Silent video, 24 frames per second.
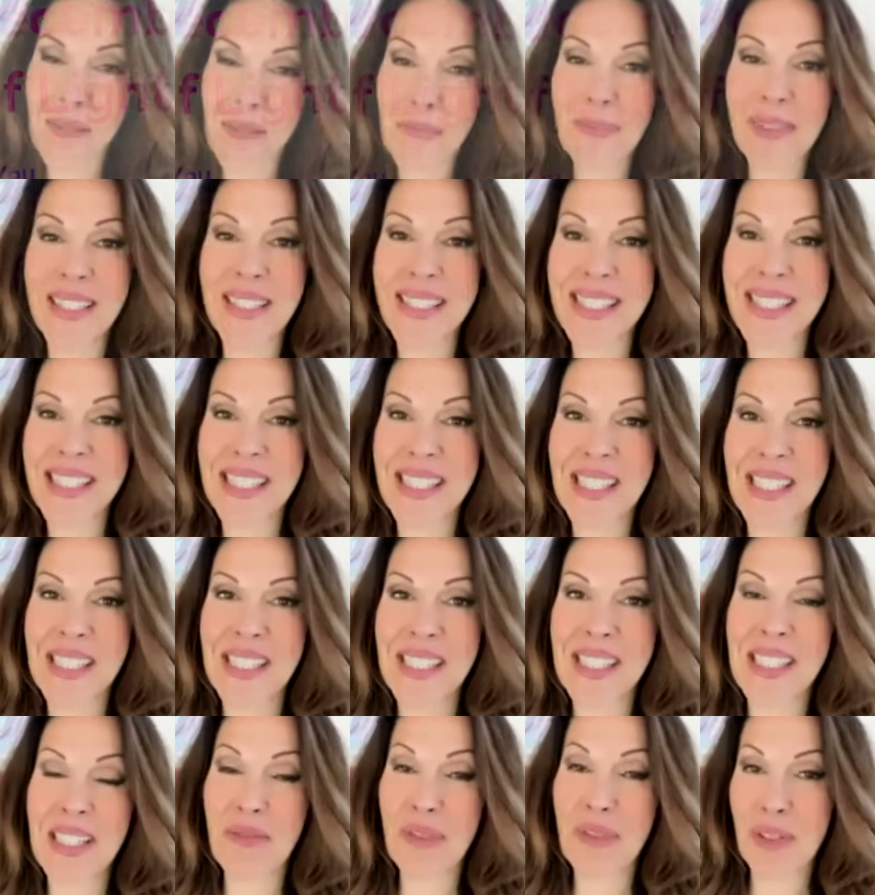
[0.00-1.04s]

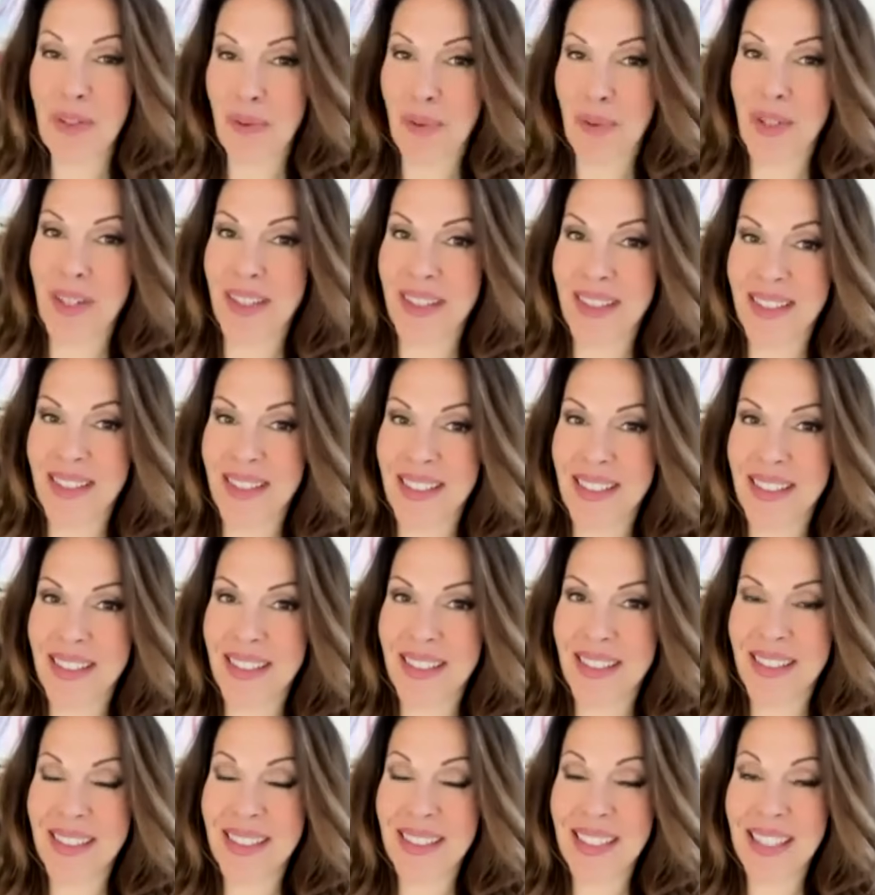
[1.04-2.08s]
Blessings, everyone.
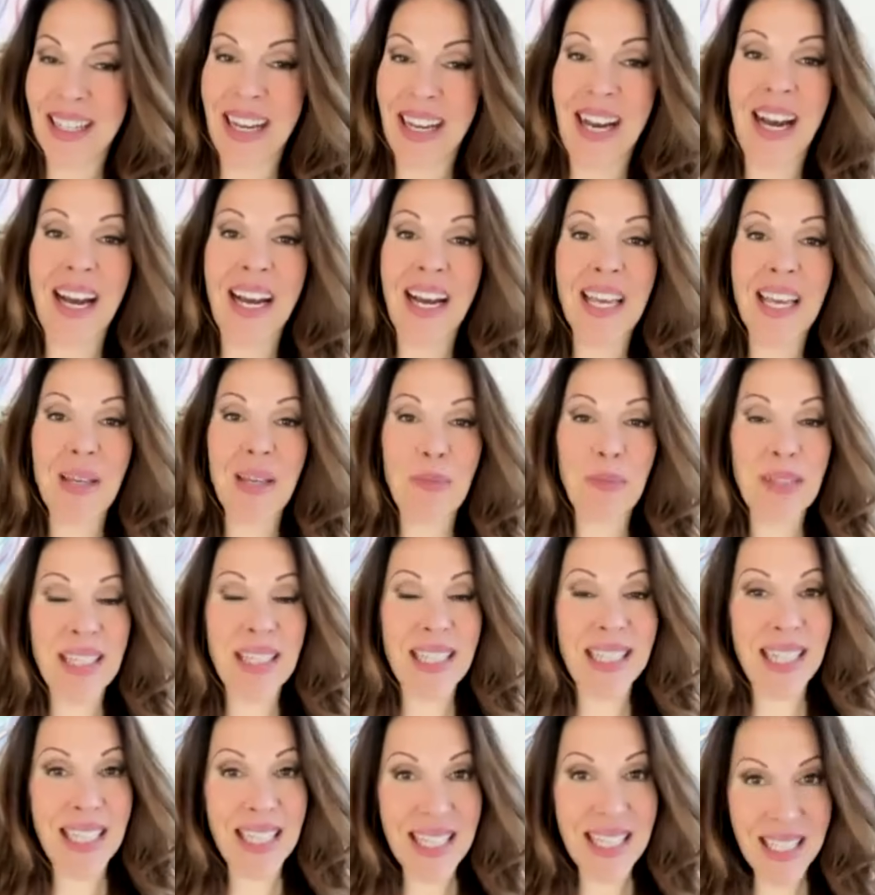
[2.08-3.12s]
I am
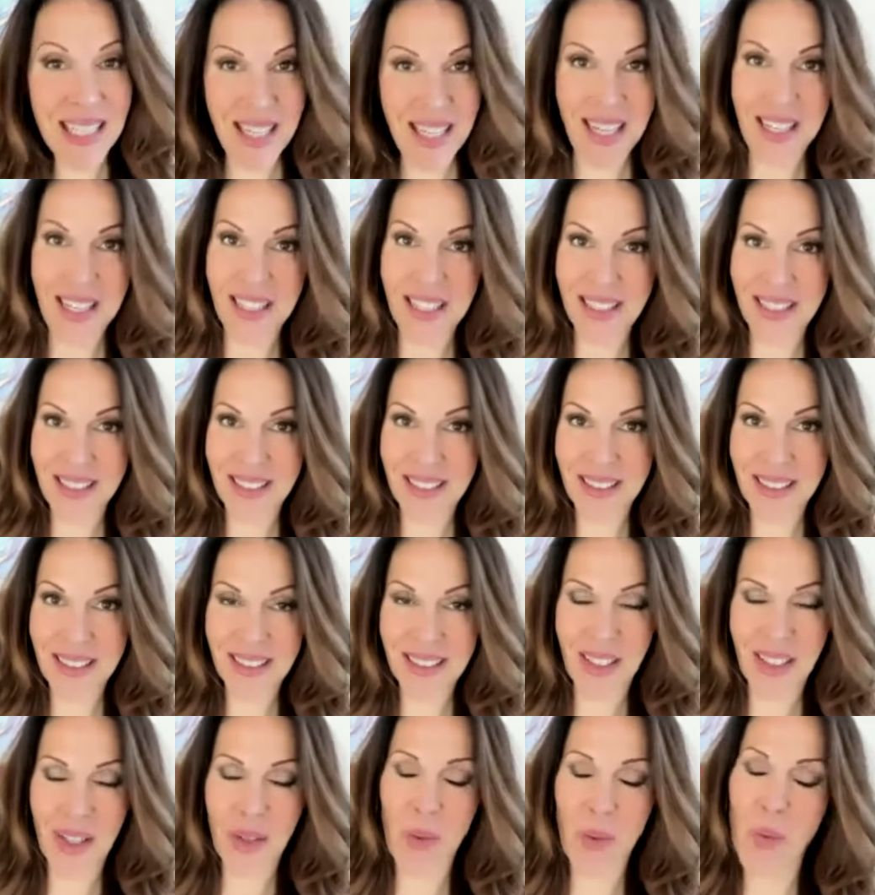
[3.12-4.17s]
Keleena.
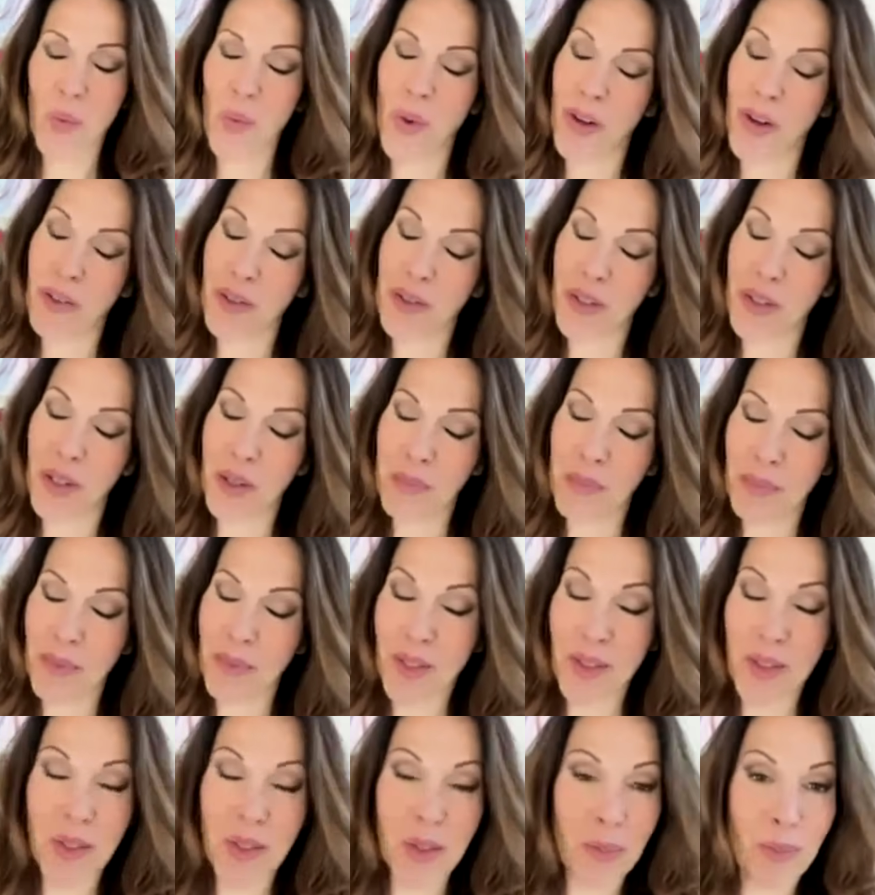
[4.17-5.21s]
Welcome
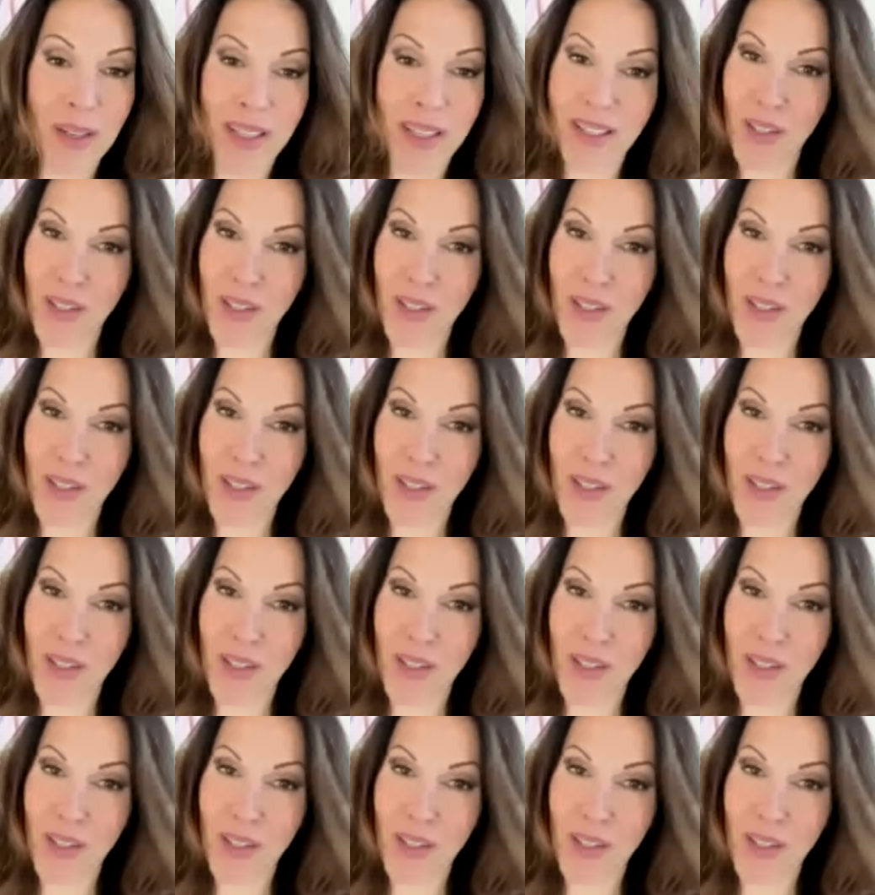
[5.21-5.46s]
to my